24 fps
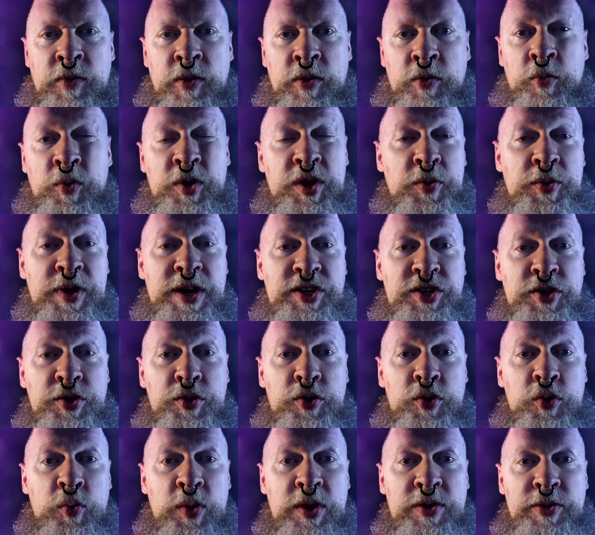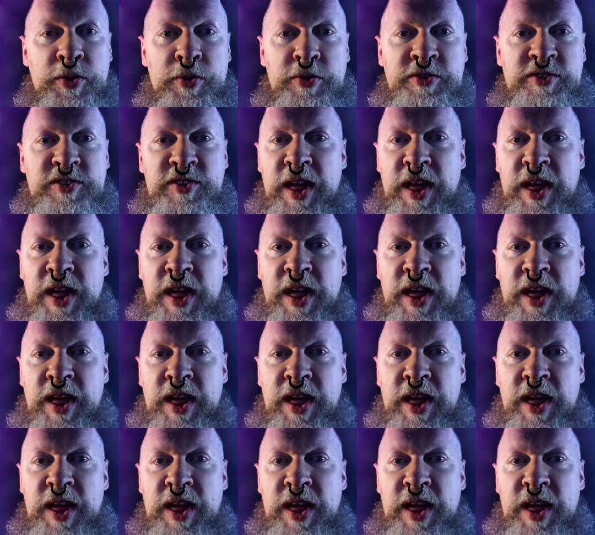What do we do when there's